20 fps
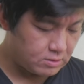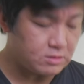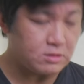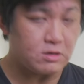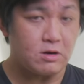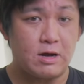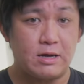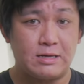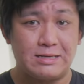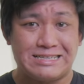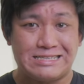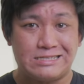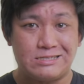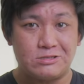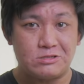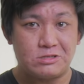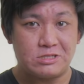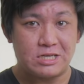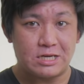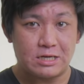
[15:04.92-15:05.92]
so I need to
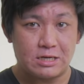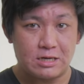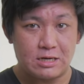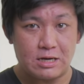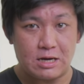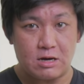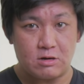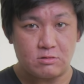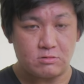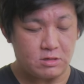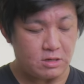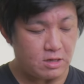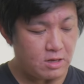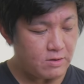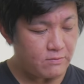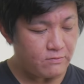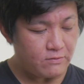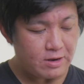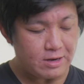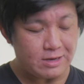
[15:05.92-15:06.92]
check out
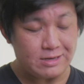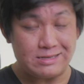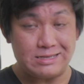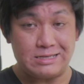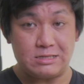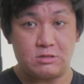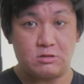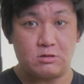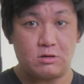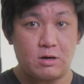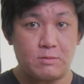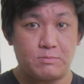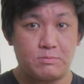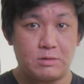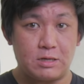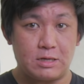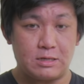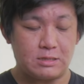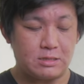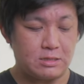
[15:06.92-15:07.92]
if I need to
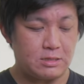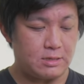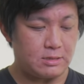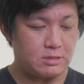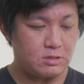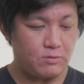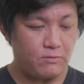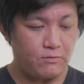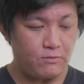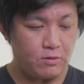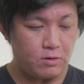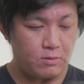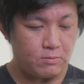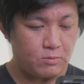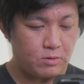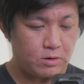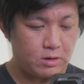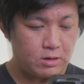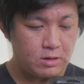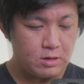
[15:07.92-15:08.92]
update this
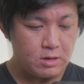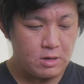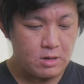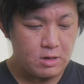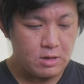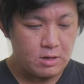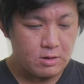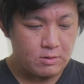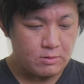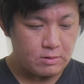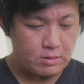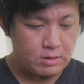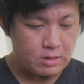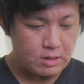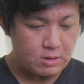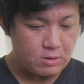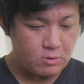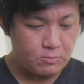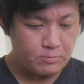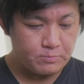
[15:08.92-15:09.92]
firmware. Right
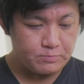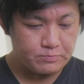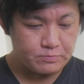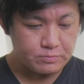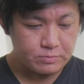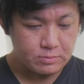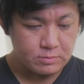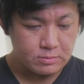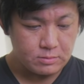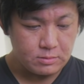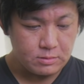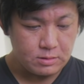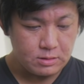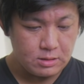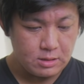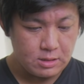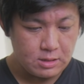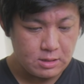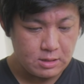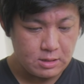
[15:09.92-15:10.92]
now,
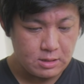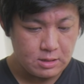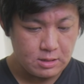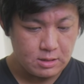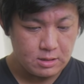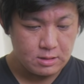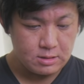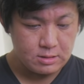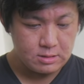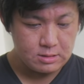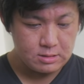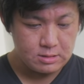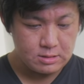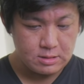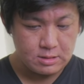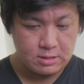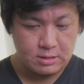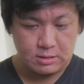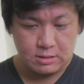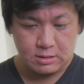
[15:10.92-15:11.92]
yeah,
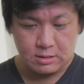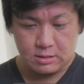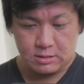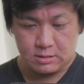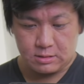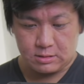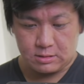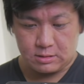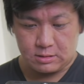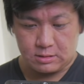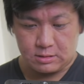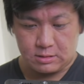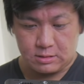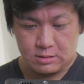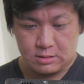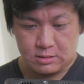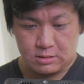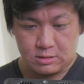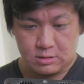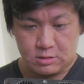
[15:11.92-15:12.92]
I can see
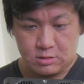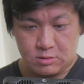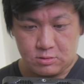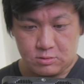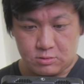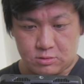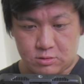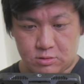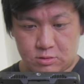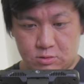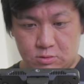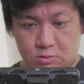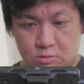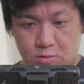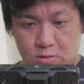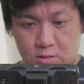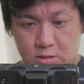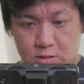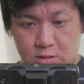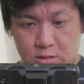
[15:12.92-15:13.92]
this looks
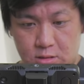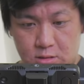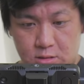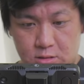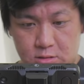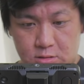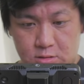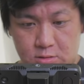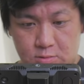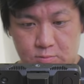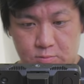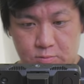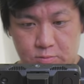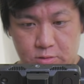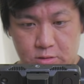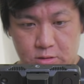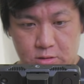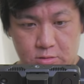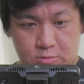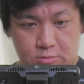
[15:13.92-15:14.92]
quite awesome
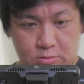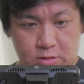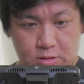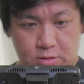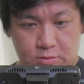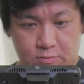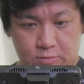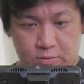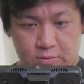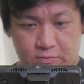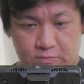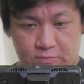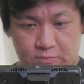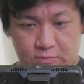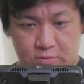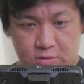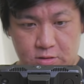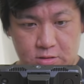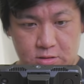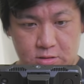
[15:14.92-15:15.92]
already with
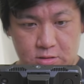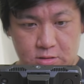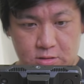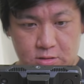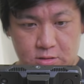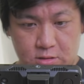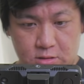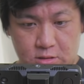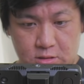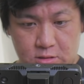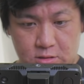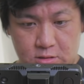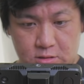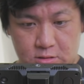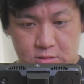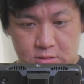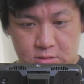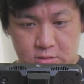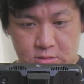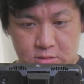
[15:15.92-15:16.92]
just the
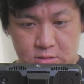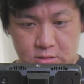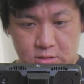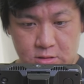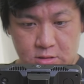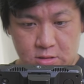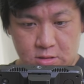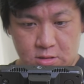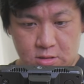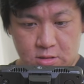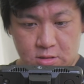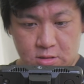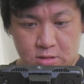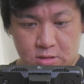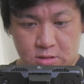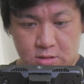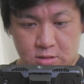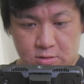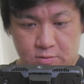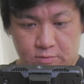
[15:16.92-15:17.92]
colors
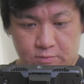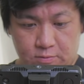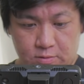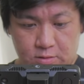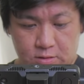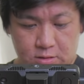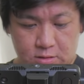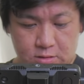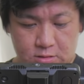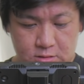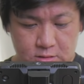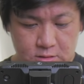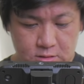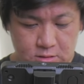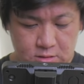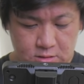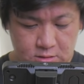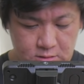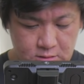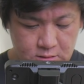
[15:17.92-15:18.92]
of what it's
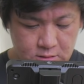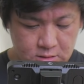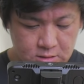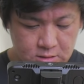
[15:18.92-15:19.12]
on.